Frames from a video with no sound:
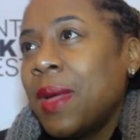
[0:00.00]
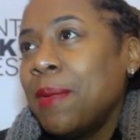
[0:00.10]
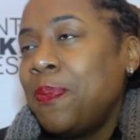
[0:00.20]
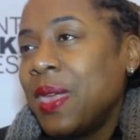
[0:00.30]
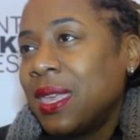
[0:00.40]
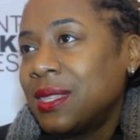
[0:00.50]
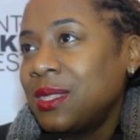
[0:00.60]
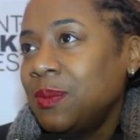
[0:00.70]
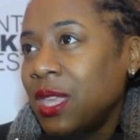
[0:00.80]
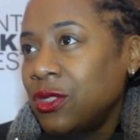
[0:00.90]
My
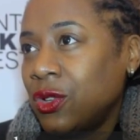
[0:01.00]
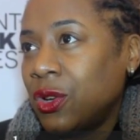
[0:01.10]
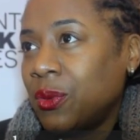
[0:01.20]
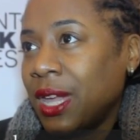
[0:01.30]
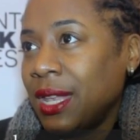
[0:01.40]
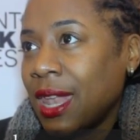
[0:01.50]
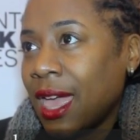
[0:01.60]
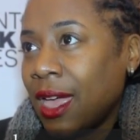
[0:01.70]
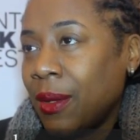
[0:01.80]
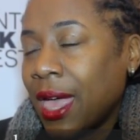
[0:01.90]
biggest mentor right
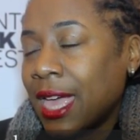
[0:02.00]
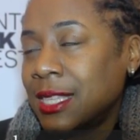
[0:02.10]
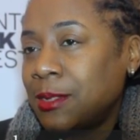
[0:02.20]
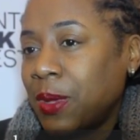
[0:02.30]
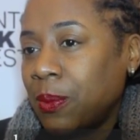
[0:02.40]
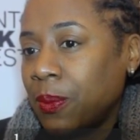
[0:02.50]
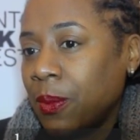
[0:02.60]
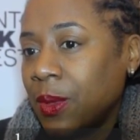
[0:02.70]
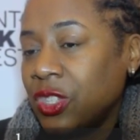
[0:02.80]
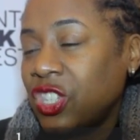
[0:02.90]
now has
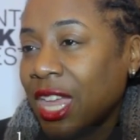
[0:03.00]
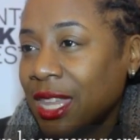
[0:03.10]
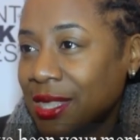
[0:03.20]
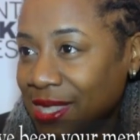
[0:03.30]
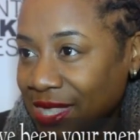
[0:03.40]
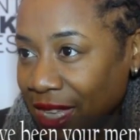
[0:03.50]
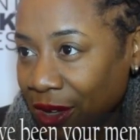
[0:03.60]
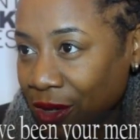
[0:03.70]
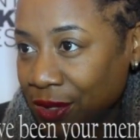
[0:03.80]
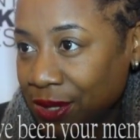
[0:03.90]
been Janet
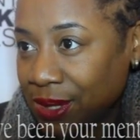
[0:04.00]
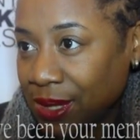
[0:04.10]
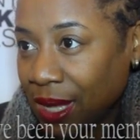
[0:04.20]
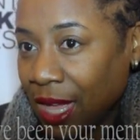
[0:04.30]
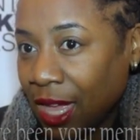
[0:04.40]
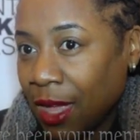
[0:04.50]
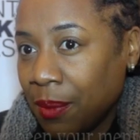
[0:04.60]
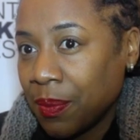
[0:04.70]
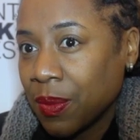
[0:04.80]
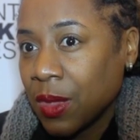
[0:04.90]
Sears,
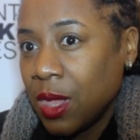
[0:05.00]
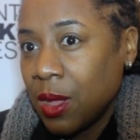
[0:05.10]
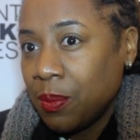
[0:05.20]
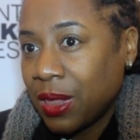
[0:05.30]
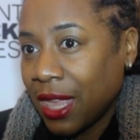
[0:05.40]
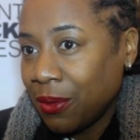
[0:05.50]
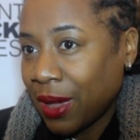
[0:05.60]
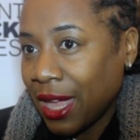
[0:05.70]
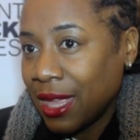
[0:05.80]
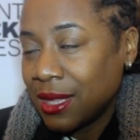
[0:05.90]

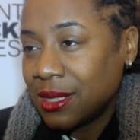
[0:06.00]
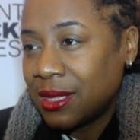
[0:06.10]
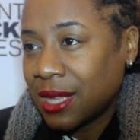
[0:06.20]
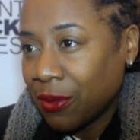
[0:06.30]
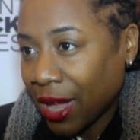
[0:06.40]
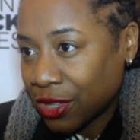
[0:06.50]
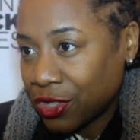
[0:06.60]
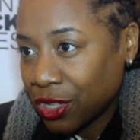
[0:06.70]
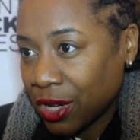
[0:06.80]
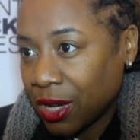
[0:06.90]
playwright,
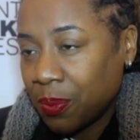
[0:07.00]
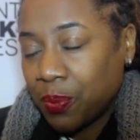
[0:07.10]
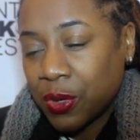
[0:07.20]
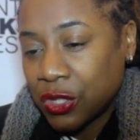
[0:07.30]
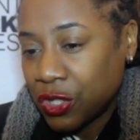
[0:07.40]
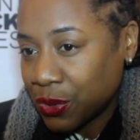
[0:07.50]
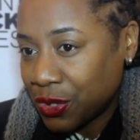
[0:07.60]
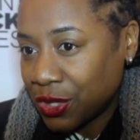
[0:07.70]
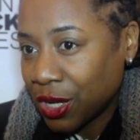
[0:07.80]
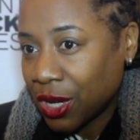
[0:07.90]
director,
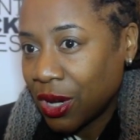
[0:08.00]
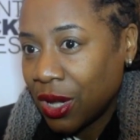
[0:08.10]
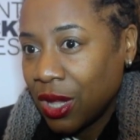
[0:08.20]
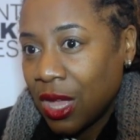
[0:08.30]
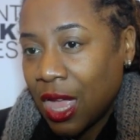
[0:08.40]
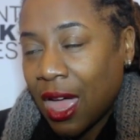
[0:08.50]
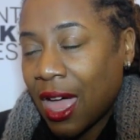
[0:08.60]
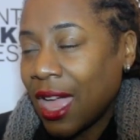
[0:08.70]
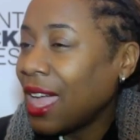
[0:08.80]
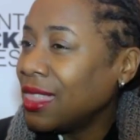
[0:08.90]
producer.
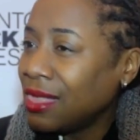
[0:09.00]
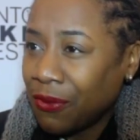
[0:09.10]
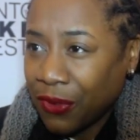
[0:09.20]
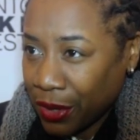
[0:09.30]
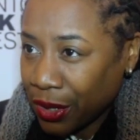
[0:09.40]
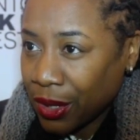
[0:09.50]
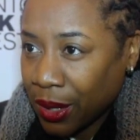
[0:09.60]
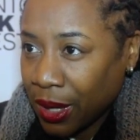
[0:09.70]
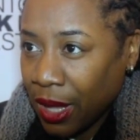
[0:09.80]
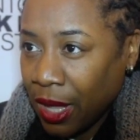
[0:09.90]
I love
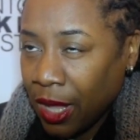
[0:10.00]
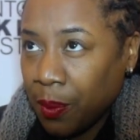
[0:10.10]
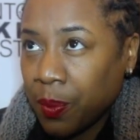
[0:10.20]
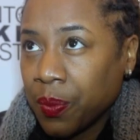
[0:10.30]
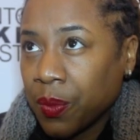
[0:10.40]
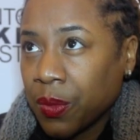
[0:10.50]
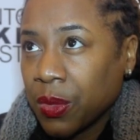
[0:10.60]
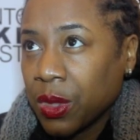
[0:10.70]
her.